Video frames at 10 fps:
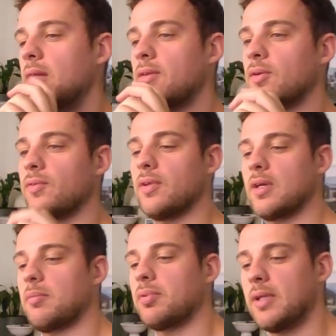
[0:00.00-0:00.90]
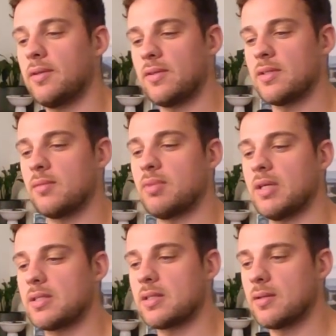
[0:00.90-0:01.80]
Don't think I played this the
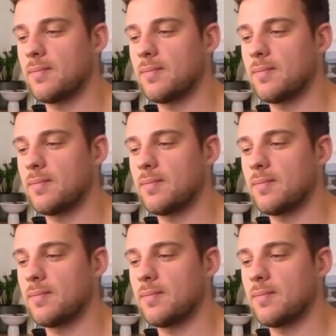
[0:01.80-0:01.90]
best.